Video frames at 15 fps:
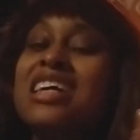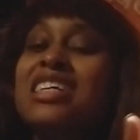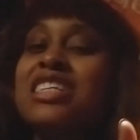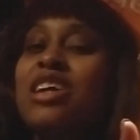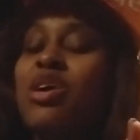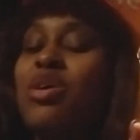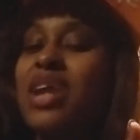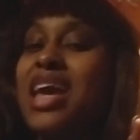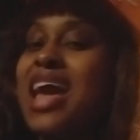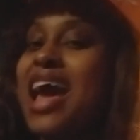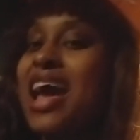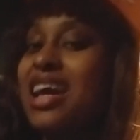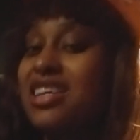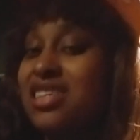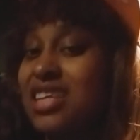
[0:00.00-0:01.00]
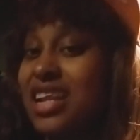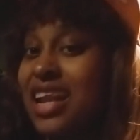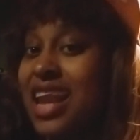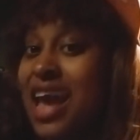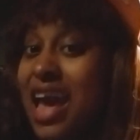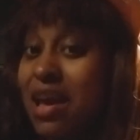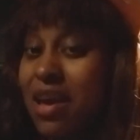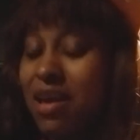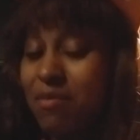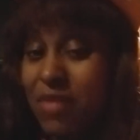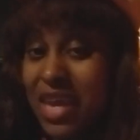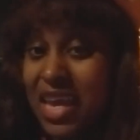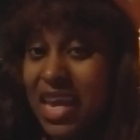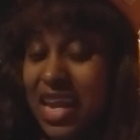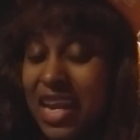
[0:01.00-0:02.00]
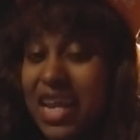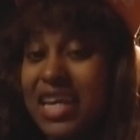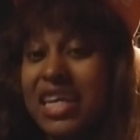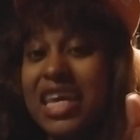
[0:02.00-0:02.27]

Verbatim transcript: So they actually let me